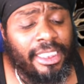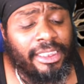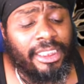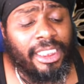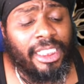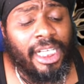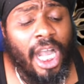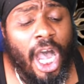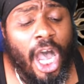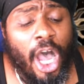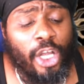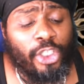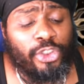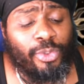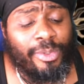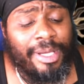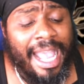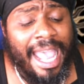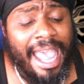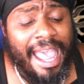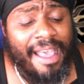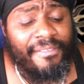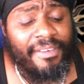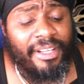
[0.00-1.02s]
to cause you
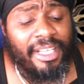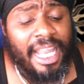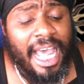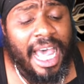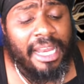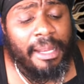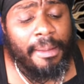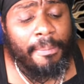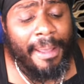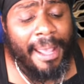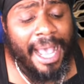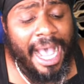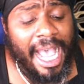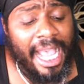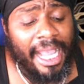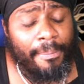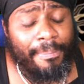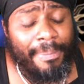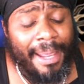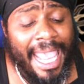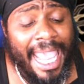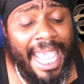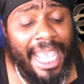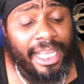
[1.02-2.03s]
to have a lot of
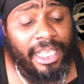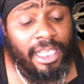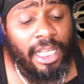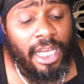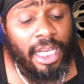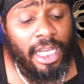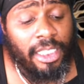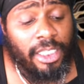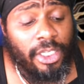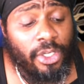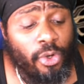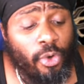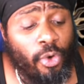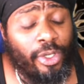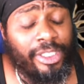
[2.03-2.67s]
bad luck,